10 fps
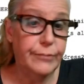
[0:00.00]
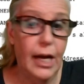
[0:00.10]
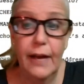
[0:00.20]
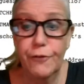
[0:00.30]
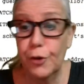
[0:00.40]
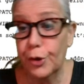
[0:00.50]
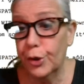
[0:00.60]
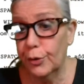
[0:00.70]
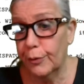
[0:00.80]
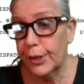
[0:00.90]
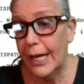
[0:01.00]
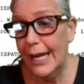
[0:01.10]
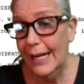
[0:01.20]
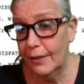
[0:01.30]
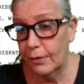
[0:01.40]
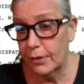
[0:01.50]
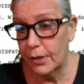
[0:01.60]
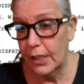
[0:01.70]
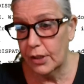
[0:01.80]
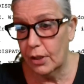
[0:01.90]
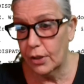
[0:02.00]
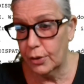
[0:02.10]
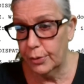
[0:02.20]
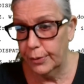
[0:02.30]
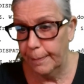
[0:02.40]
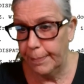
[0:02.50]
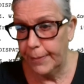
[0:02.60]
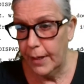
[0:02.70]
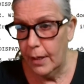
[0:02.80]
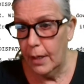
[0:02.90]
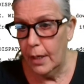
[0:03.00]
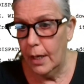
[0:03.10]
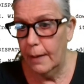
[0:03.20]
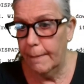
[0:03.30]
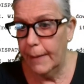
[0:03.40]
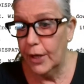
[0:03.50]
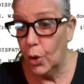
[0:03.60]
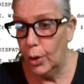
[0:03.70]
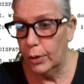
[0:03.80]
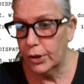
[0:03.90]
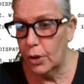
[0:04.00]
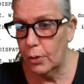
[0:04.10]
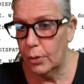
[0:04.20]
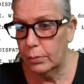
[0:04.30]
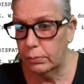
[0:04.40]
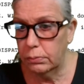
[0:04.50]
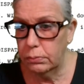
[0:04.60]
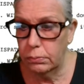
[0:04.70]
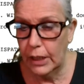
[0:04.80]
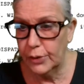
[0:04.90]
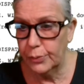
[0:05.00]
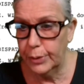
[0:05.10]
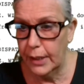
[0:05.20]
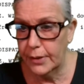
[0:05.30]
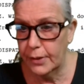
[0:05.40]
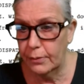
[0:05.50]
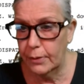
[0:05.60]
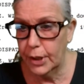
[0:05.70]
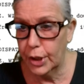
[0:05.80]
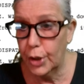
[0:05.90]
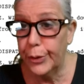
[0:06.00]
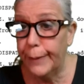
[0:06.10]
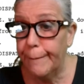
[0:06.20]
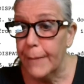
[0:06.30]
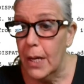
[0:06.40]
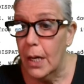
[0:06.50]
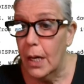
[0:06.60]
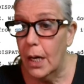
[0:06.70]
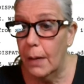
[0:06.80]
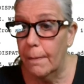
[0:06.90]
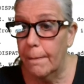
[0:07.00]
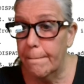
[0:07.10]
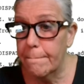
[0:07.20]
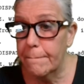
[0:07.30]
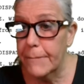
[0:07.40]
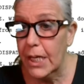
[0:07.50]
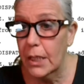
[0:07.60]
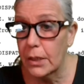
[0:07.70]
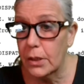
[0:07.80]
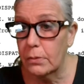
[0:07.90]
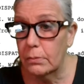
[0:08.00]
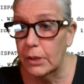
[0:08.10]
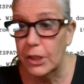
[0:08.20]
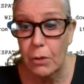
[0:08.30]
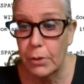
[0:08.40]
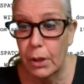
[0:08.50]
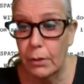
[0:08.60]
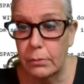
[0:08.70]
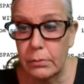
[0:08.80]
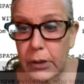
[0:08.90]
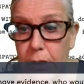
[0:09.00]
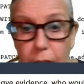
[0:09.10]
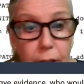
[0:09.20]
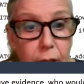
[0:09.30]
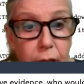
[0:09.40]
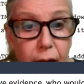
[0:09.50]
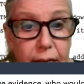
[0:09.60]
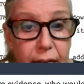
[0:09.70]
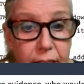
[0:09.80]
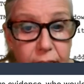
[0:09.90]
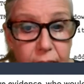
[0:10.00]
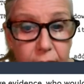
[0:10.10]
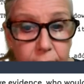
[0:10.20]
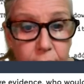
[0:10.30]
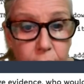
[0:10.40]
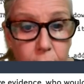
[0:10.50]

I have no clue whether any of those things are true um, at all. So that's what I don't want to go there um, because we don't know. Let's see. I can't see how.